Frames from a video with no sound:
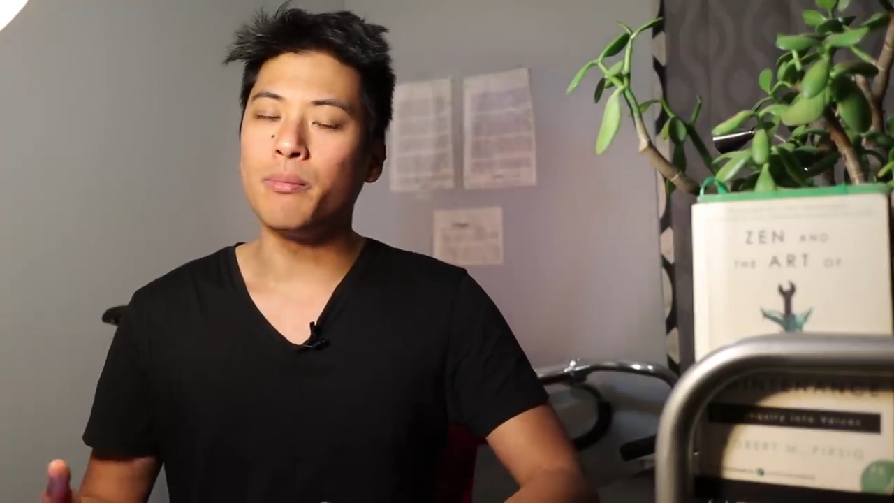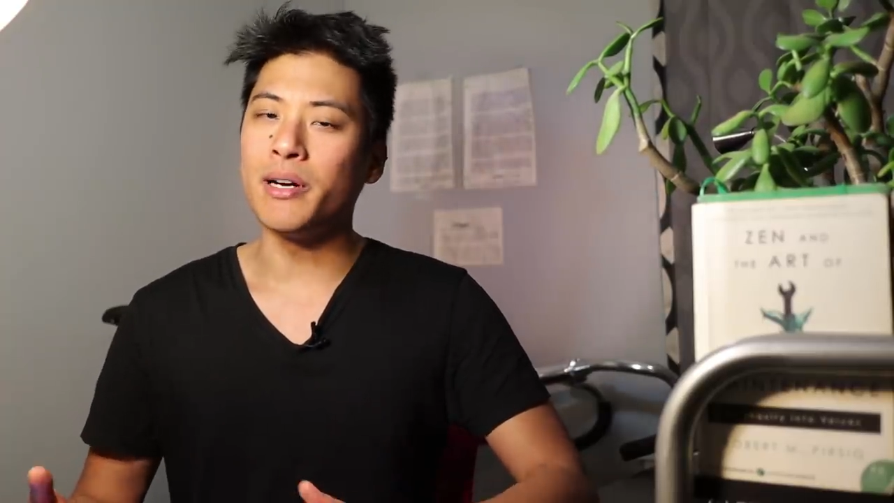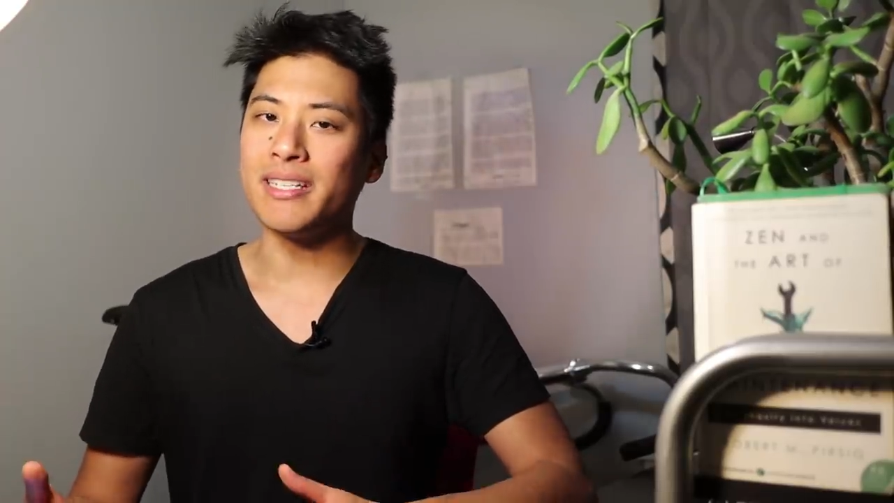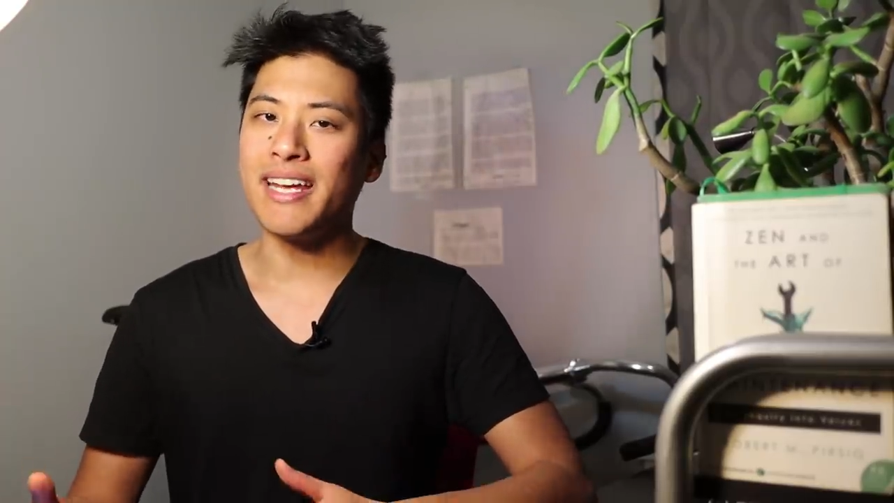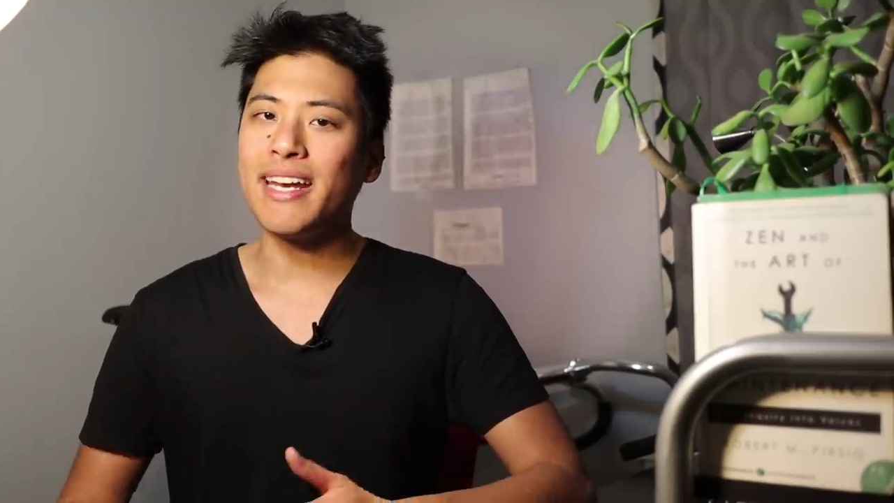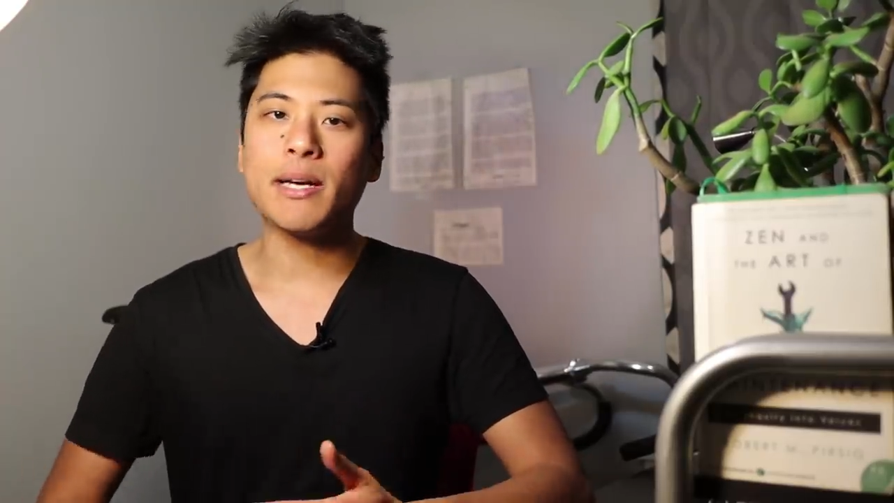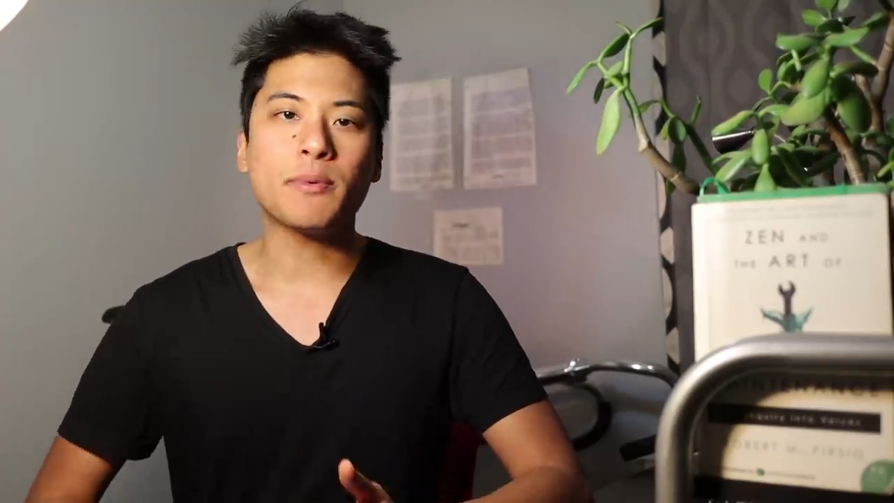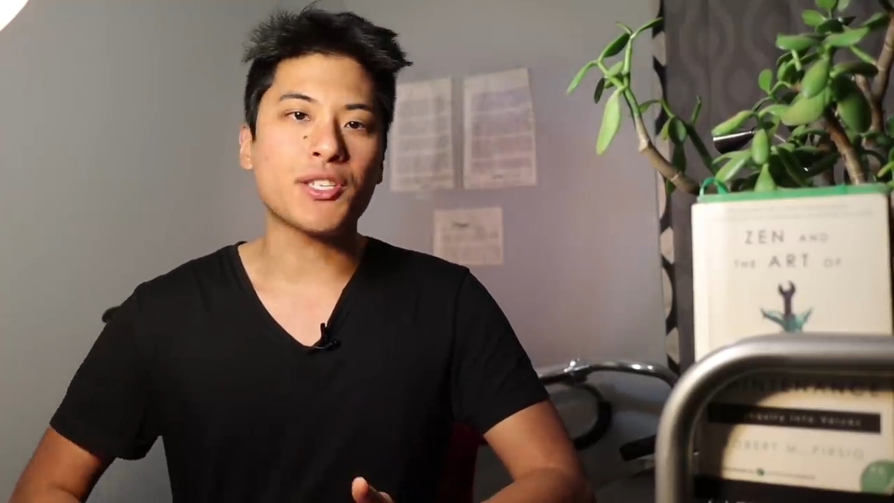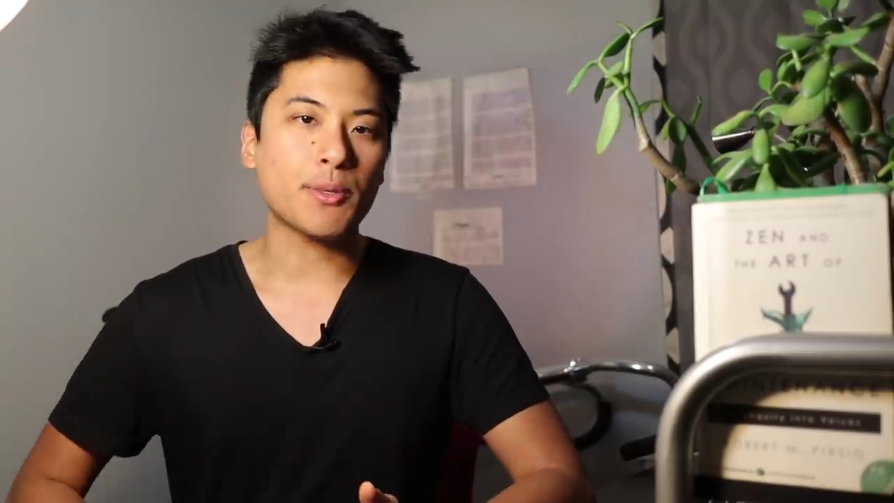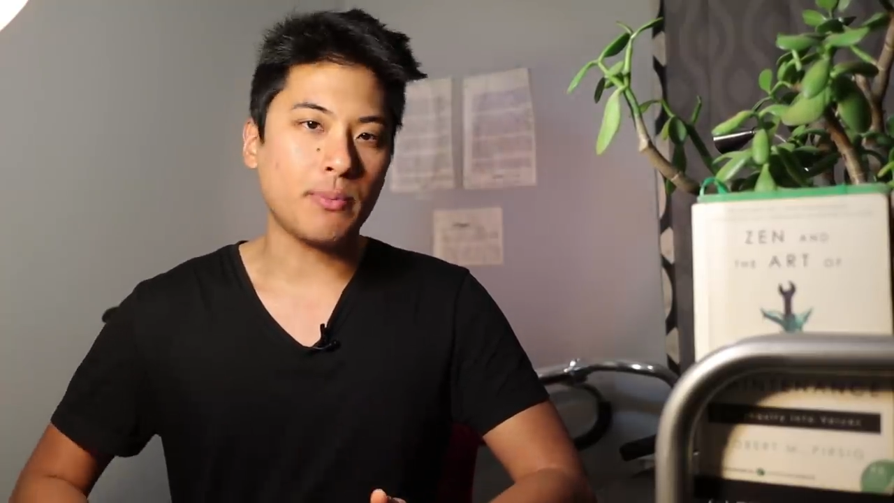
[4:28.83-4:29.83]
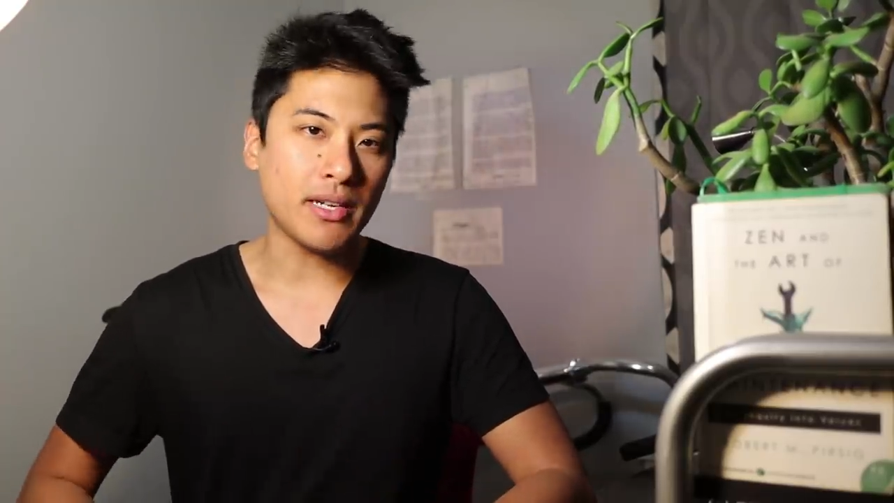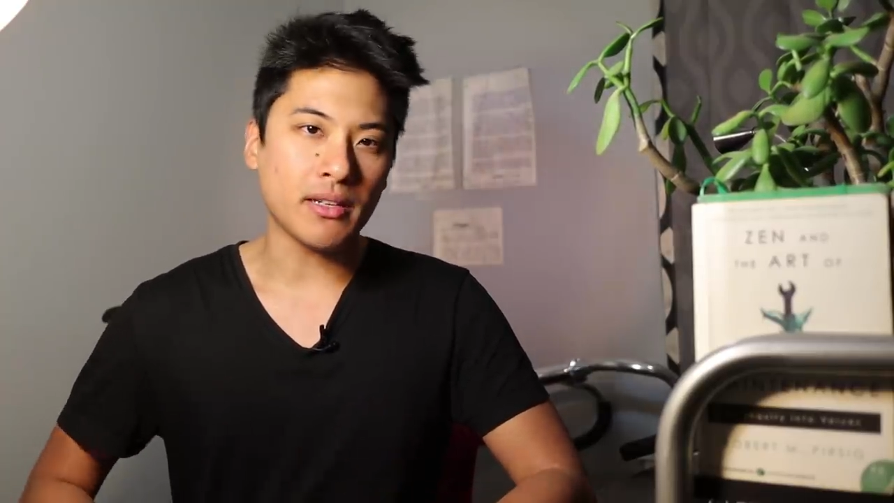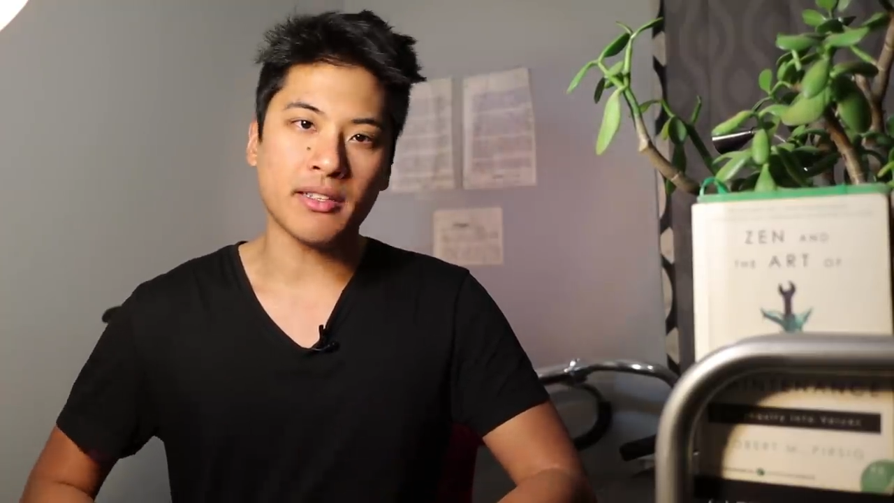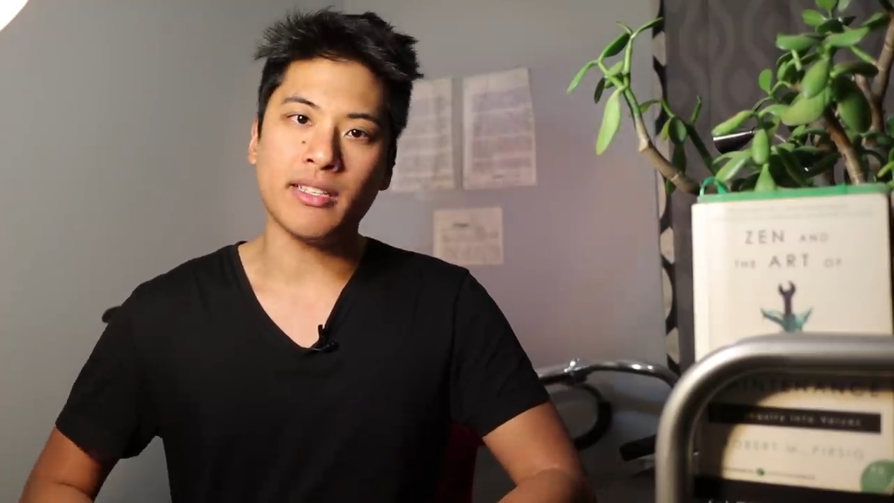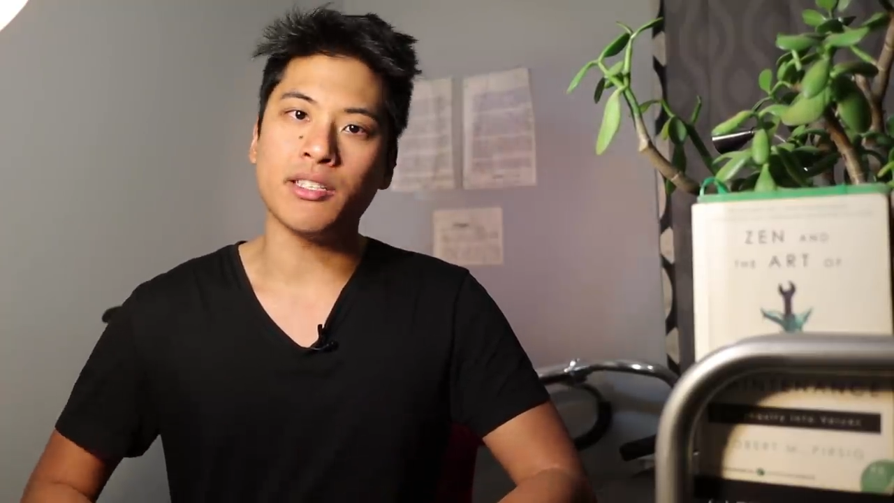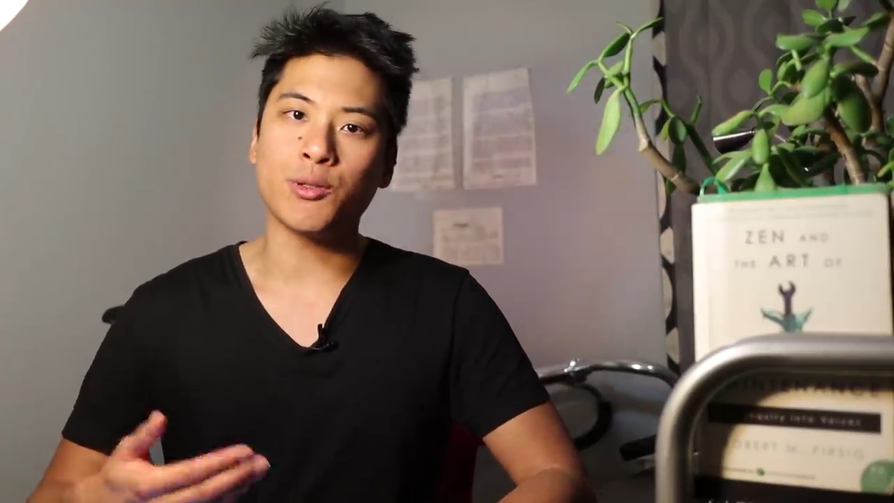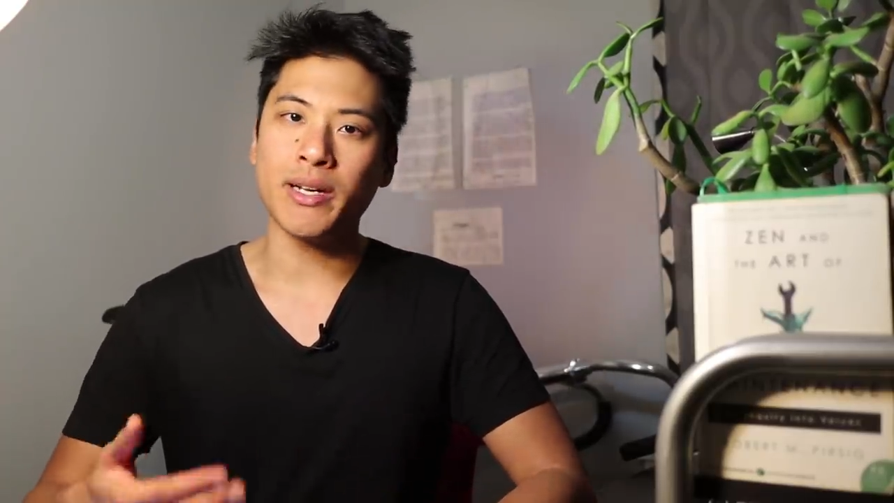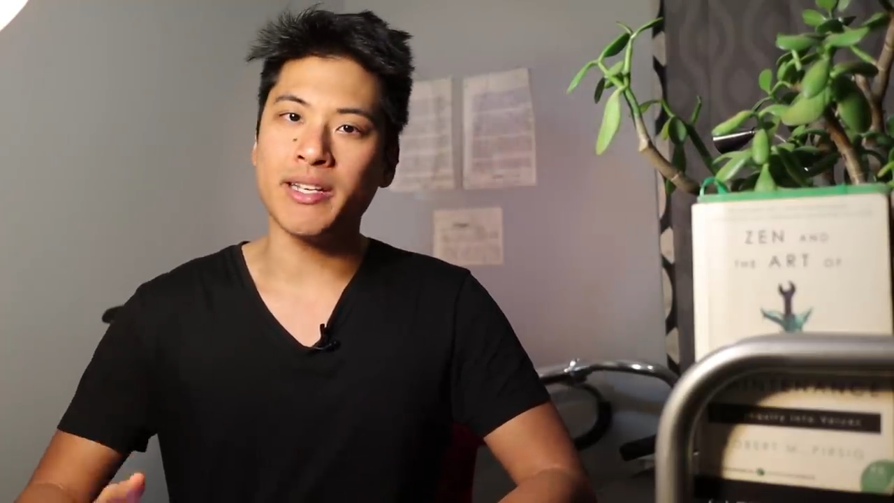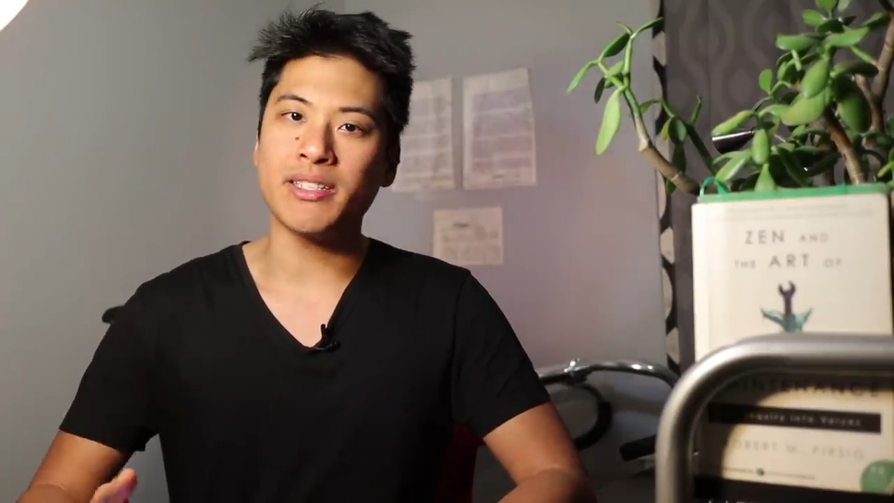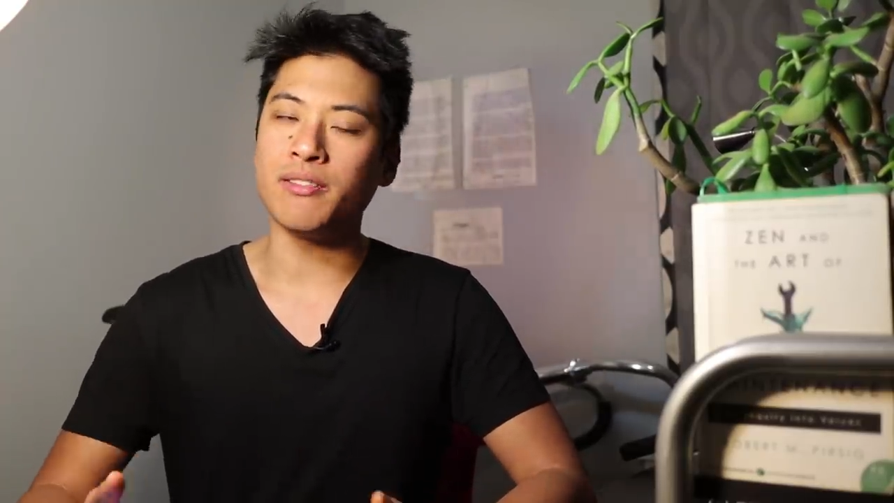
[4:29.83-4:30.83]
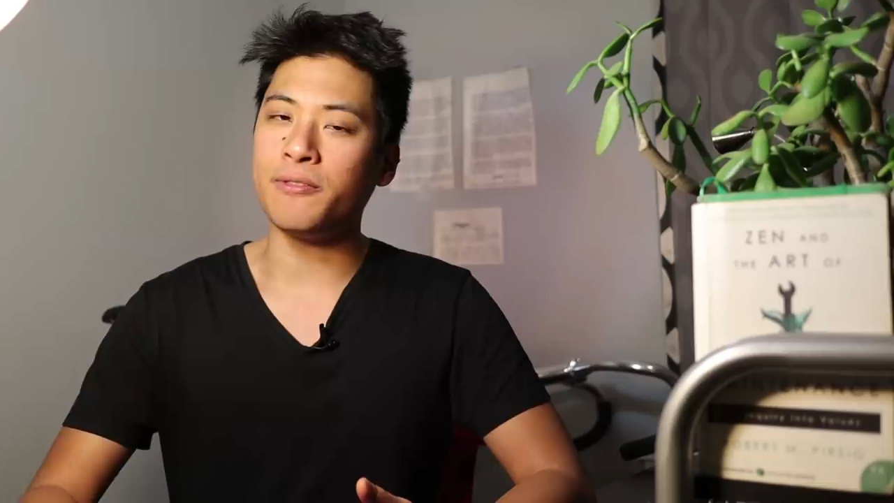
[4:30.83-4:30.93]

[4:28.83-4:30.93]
but getting up to speed on the Andreas didn't